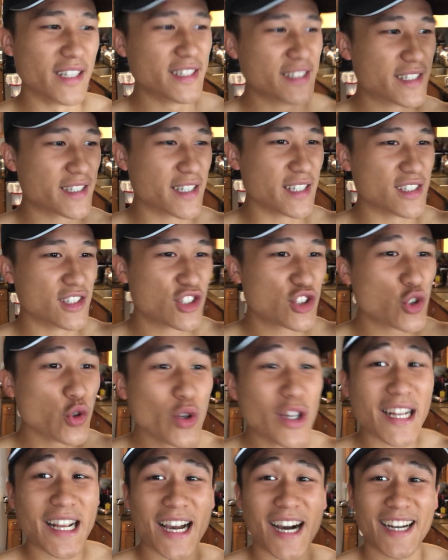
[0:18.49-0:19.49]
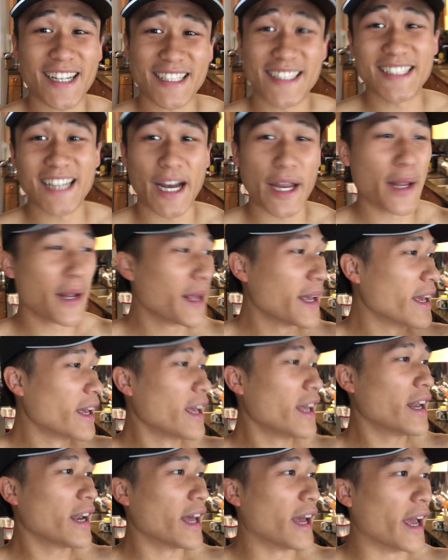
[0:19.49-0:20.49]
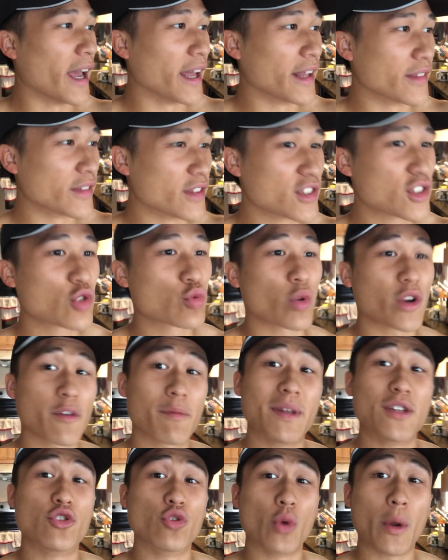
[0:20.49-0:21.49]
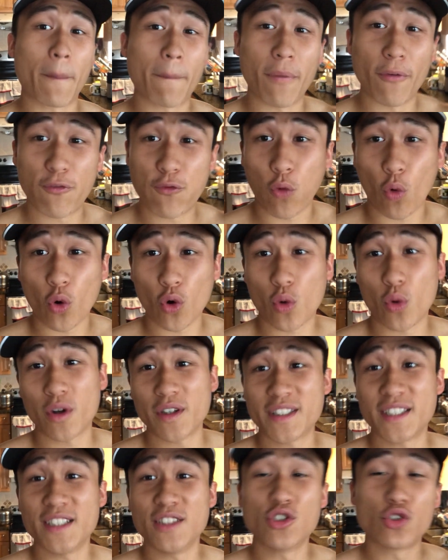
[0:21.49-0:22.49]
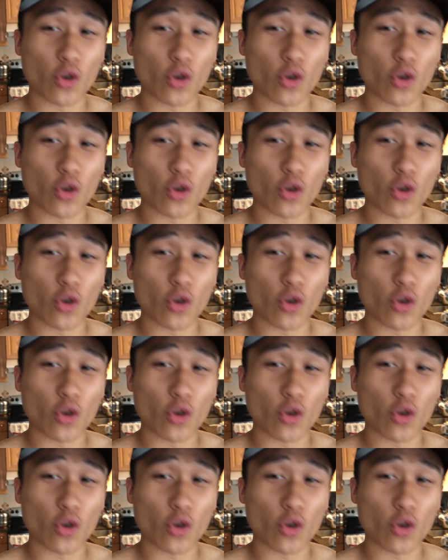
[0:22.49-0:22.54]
It's the student cutting diet, and this is what I've been doing before quarantine,